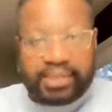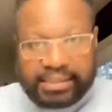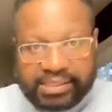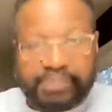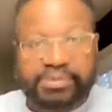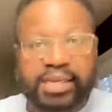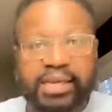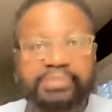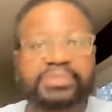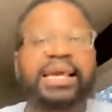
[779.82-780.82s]

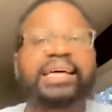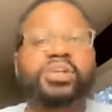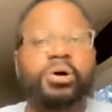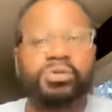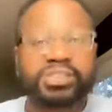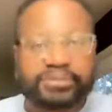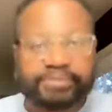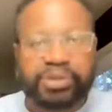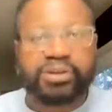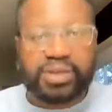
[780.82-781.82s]
sometimes as the Holy
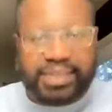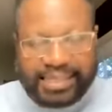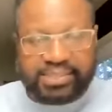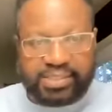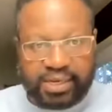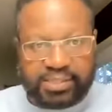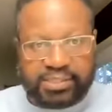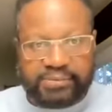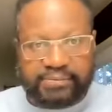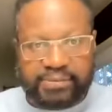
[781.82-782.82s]
Spirit leads
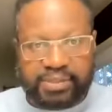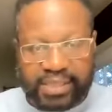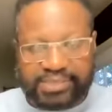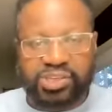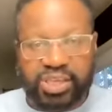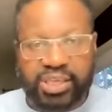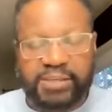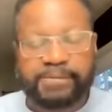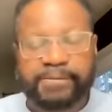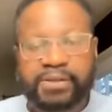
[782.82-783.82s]
us, and that's the
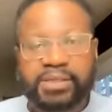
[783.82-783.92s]
key,